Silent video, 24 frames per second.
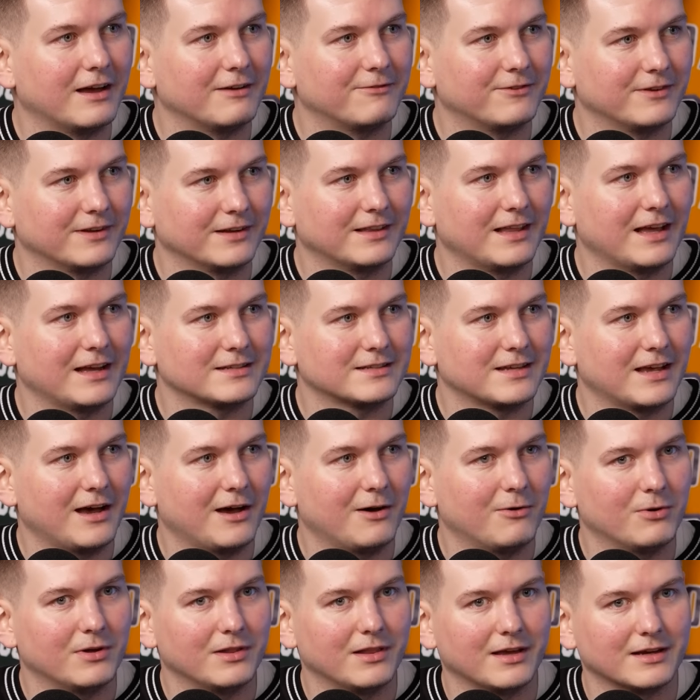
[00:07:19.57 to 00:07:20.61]
I think that's
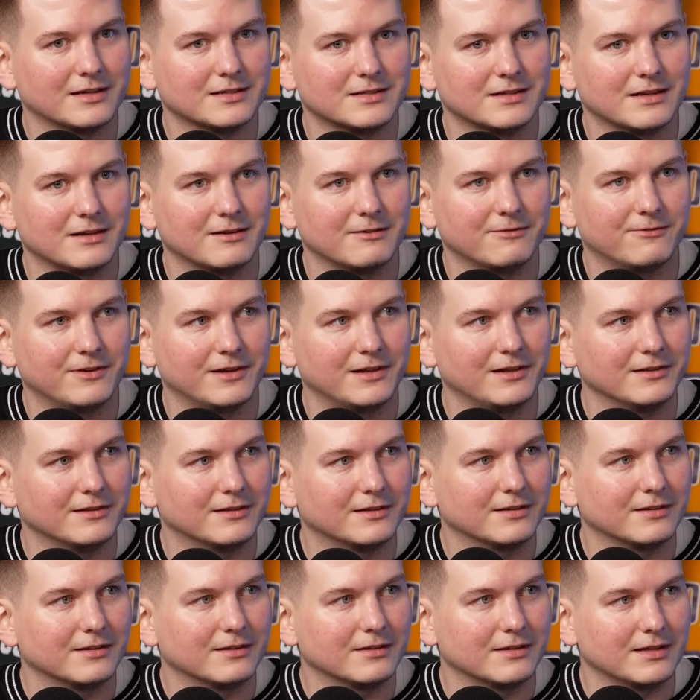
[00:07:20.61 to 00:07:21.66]
how Aleksa
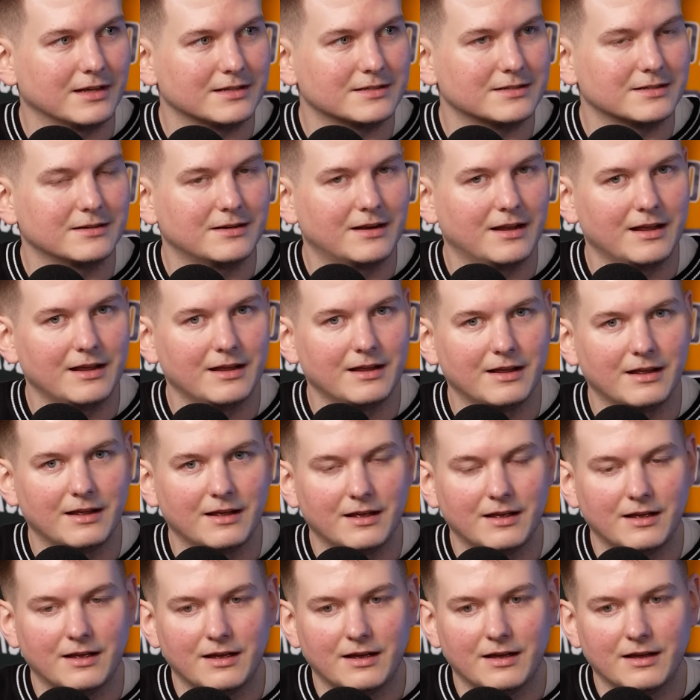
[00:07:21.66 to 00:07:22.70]
felt yesterday.
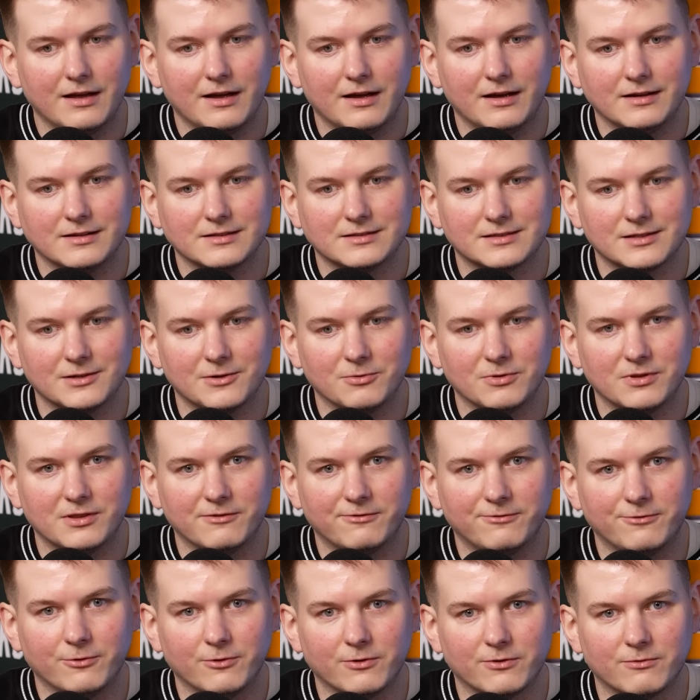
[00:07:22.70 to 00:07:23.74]
So in
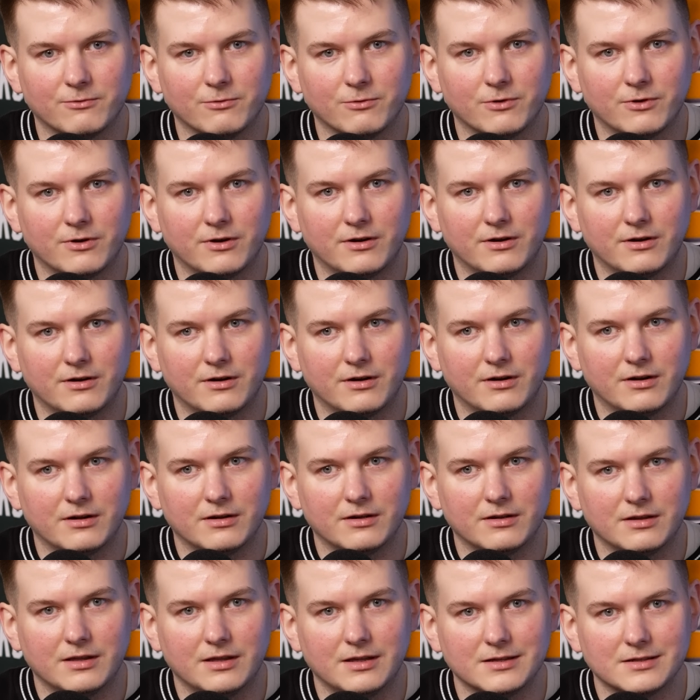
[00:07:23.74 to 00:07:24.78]
the fourth quarter,
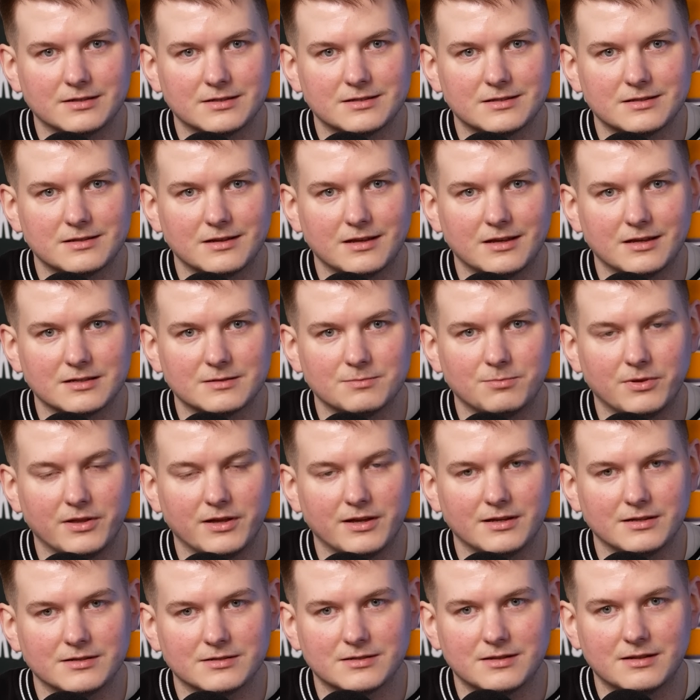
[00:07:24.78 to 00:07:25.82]
his
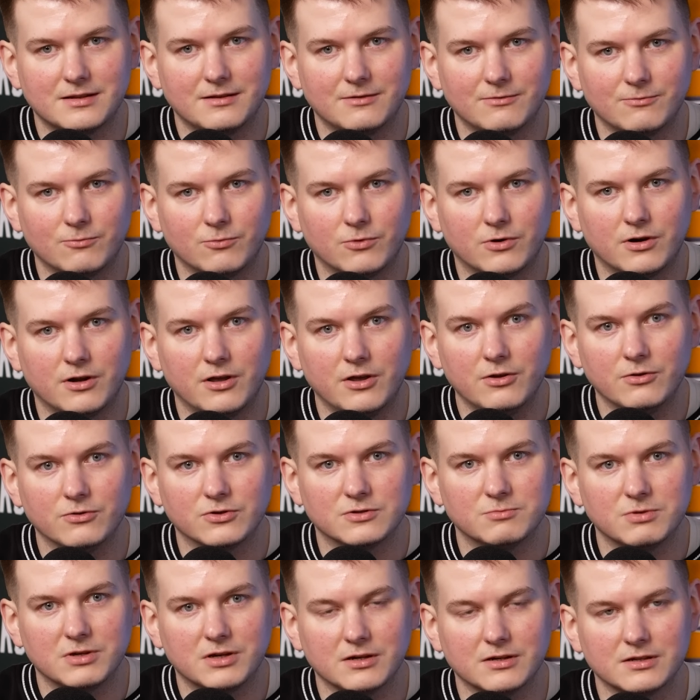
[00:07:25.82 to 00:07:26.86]
plays were
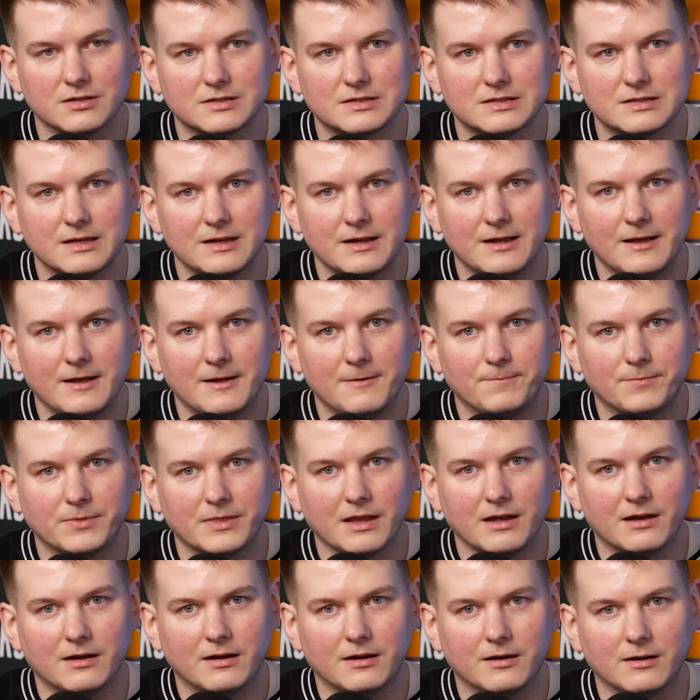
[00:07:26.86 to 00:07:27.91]
huge because
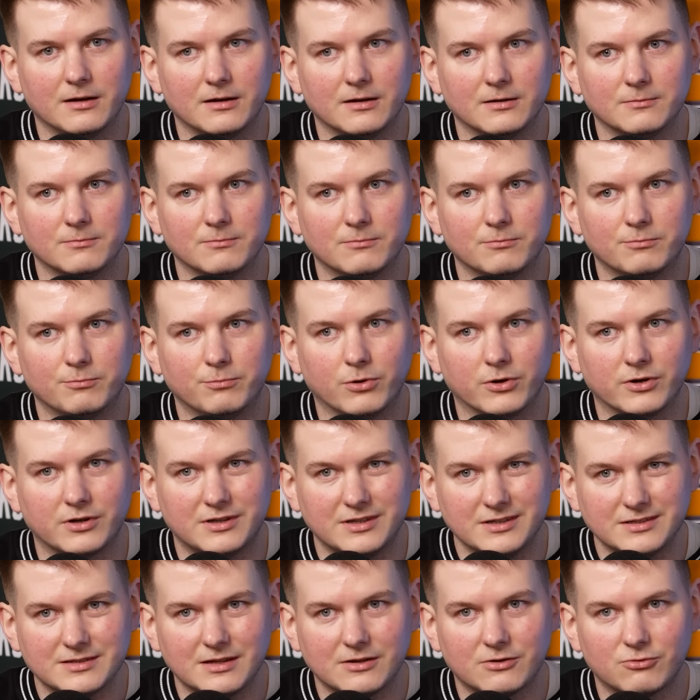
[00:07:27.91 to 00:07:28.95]

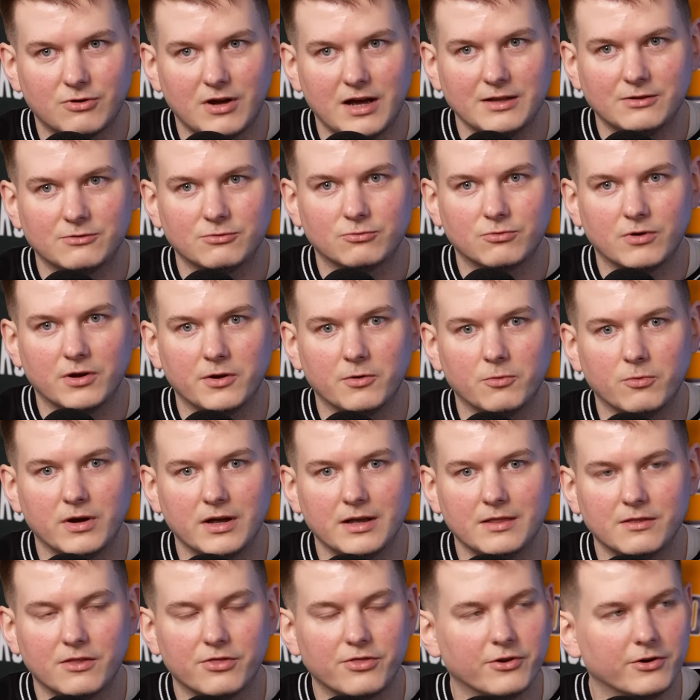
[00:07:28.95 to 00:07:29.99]
Partizan tried to run
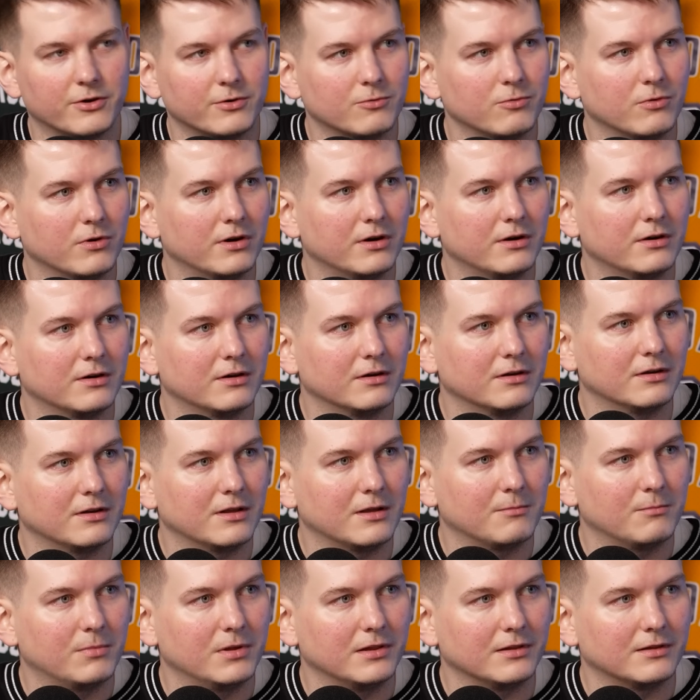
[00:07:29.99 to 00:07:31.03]
away in the third quarter.
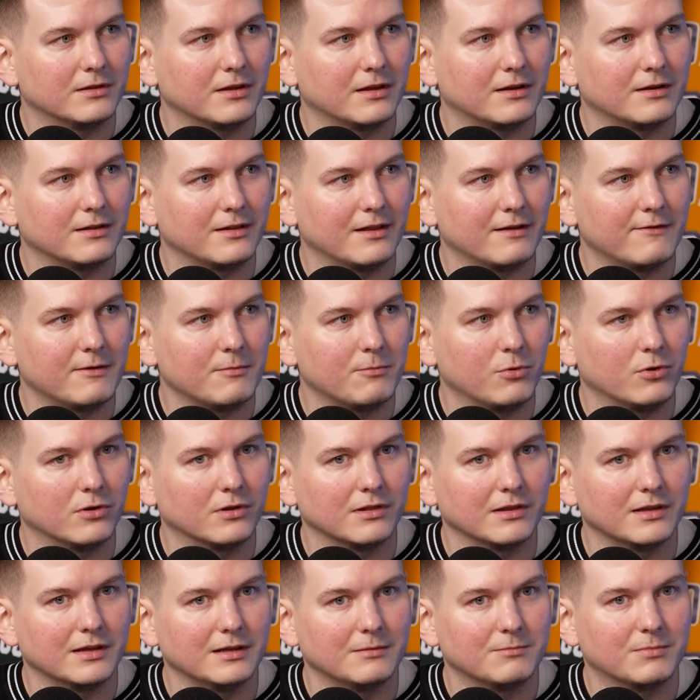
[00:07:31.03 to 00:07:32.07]
They built an
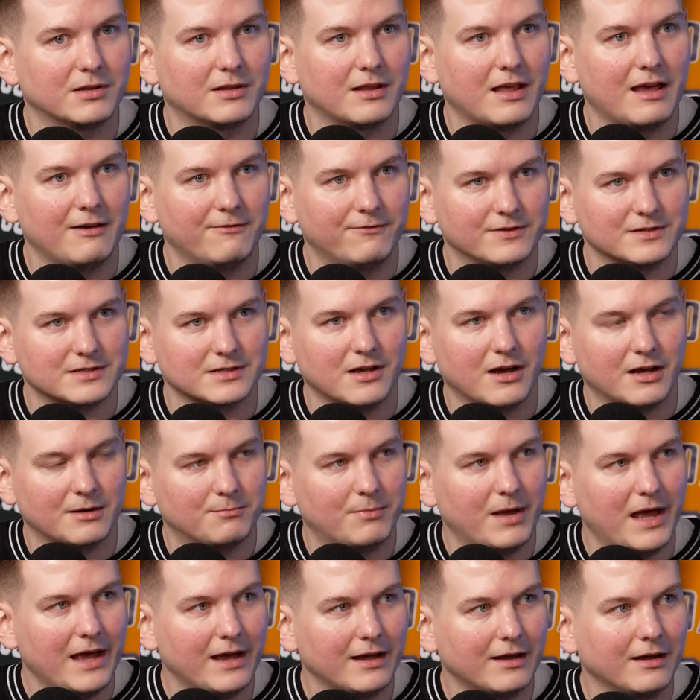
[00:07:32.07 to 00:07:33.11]
11-point lead, but FS
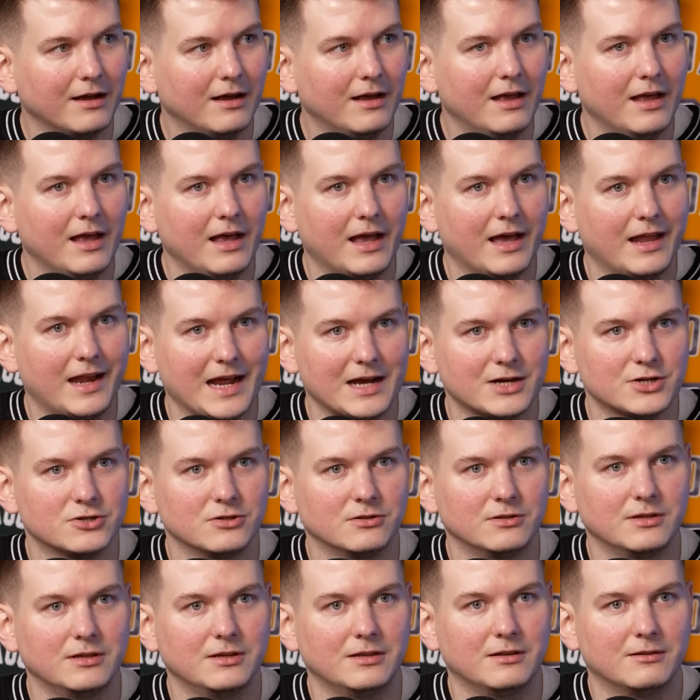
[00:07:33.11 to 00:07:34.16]
got back. And
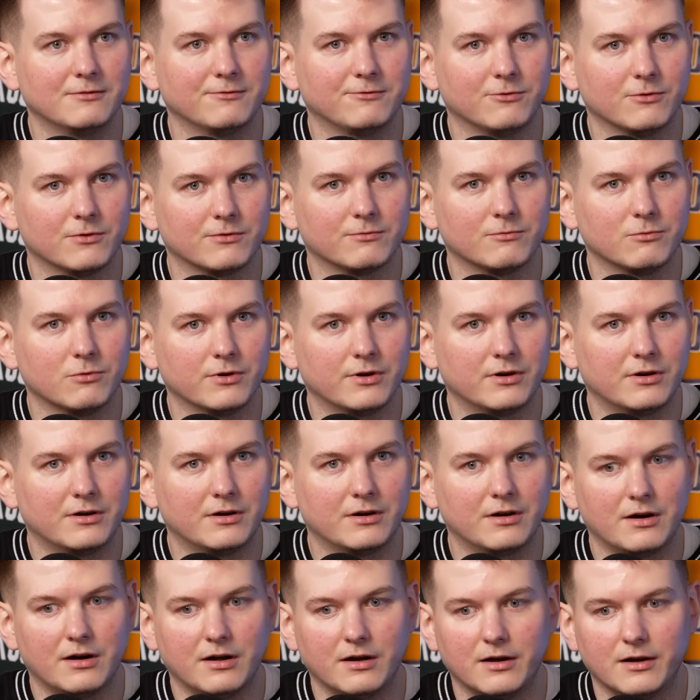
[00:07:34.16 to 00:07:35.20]
actually, in fourth
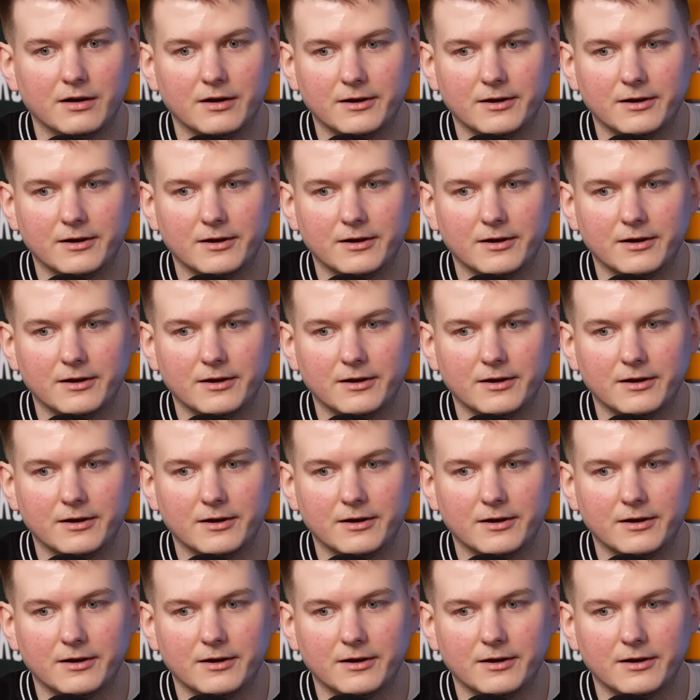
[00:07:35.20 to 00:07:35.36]
quarter,